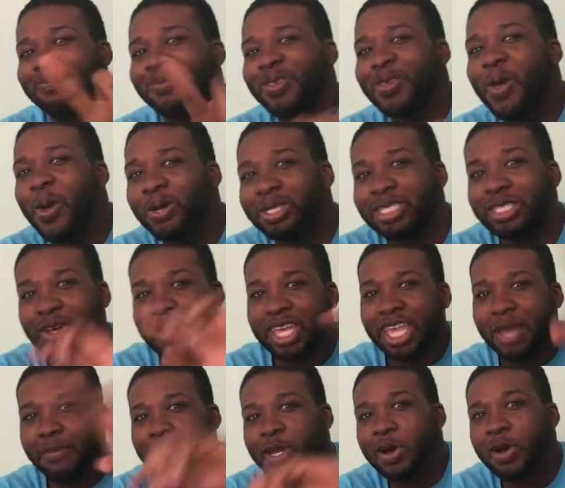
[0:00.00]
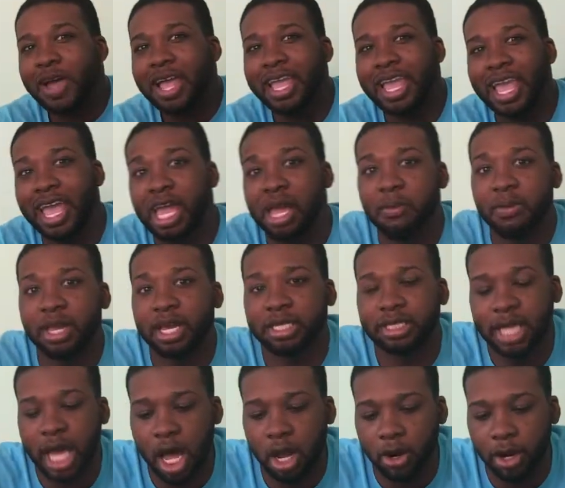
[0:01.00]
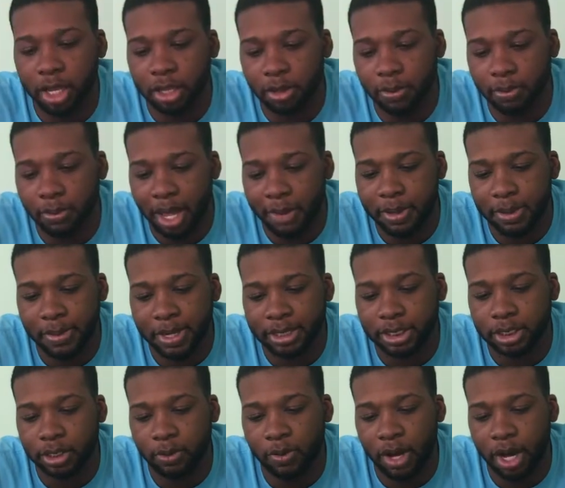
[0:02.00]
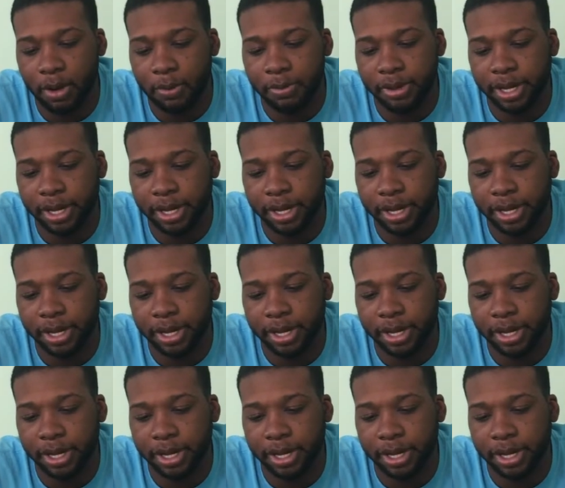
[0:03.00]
you still keep doing it because the algorithm might be messing you up,